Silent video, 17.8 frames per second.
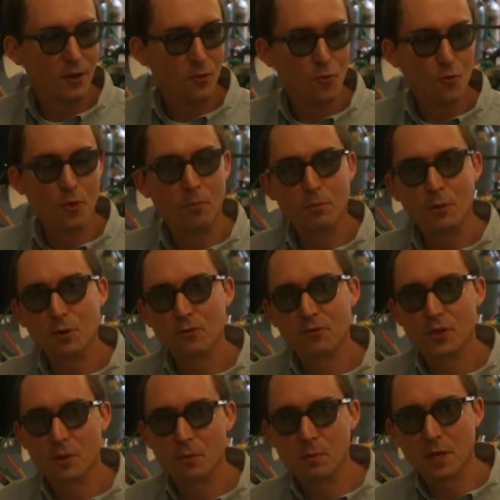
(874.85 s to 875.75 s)

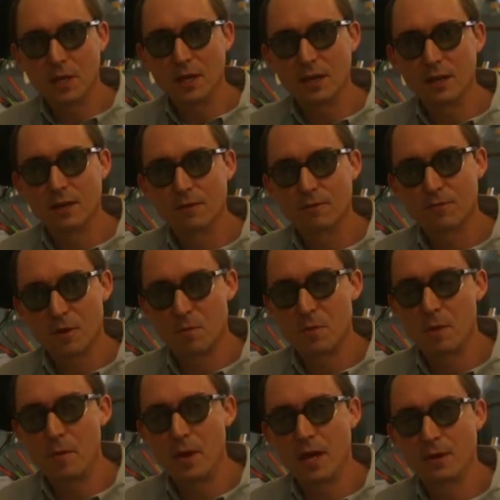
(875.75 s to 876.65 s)
remove the bead from
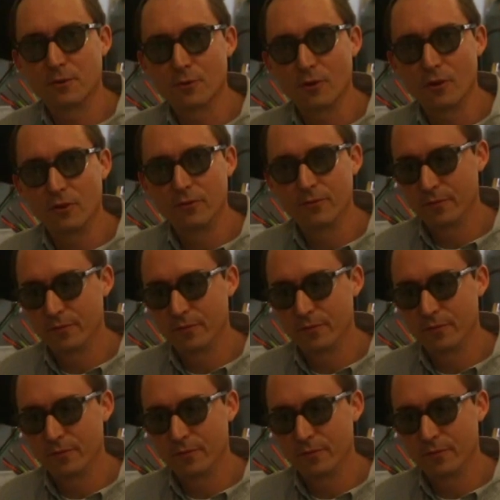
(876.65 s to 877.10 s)
the mandrel.